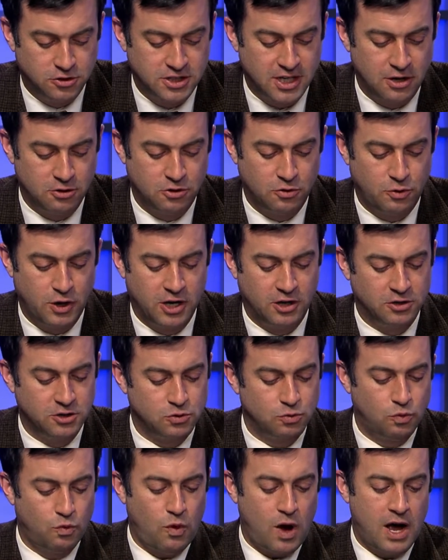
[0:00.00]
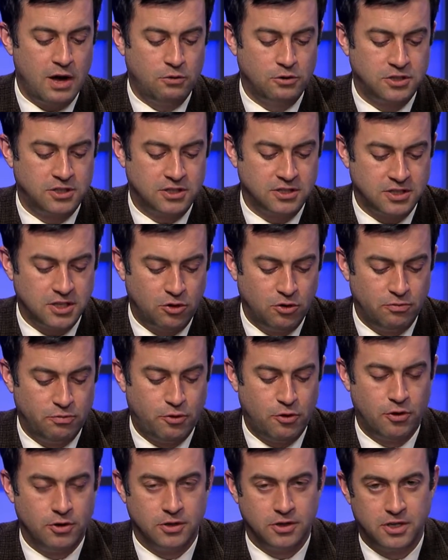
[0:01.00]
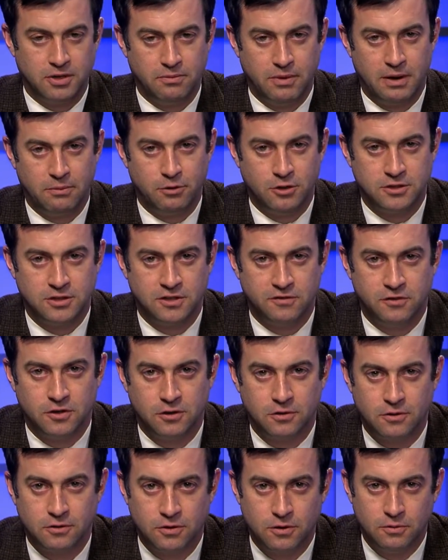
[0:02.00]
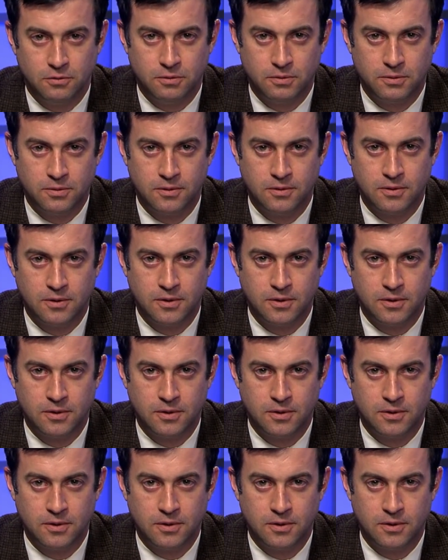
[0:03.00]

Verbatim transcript: in New South Wales. Why was it so important to members of your group?